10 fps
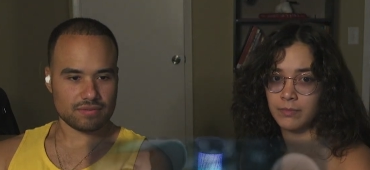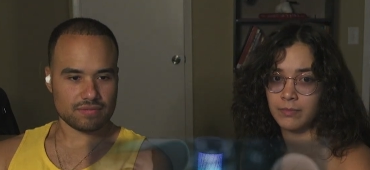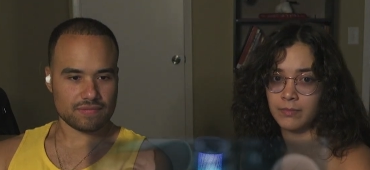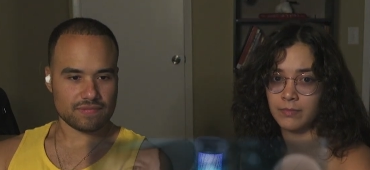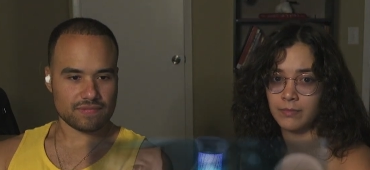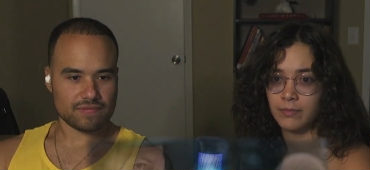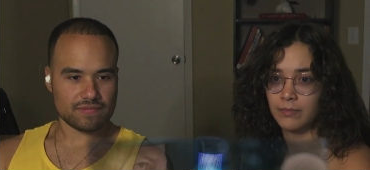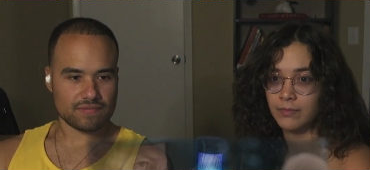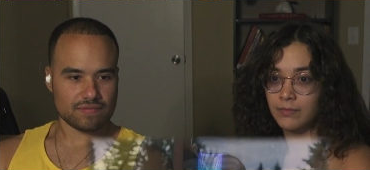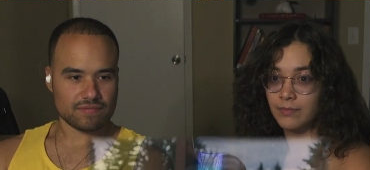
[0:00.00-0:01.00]

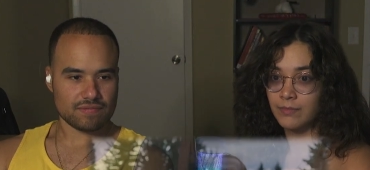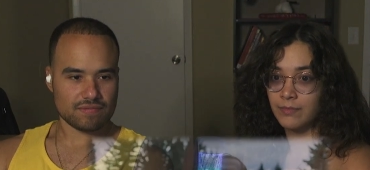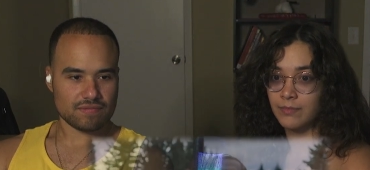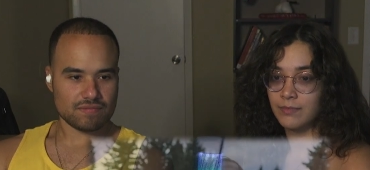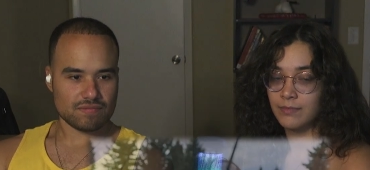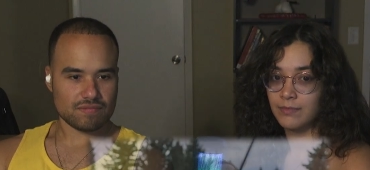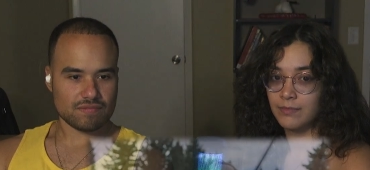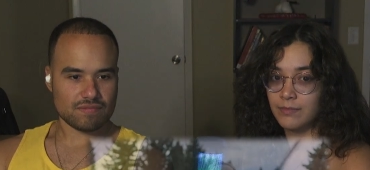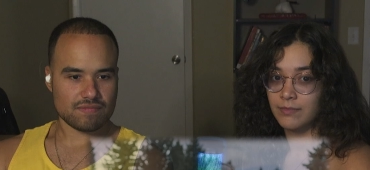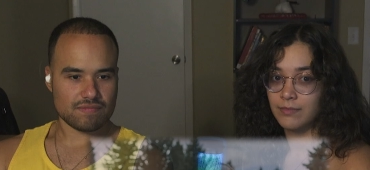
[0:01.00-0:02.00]

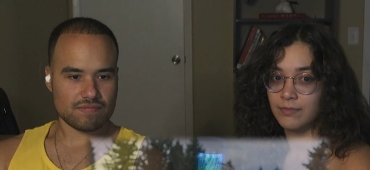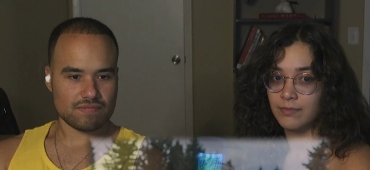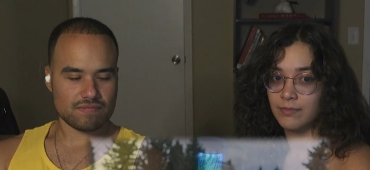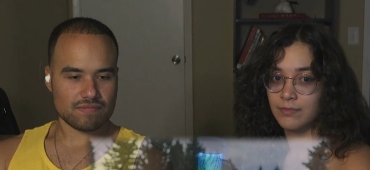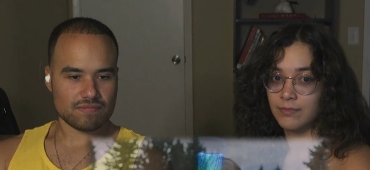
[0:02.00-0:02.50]
Nobody speaks.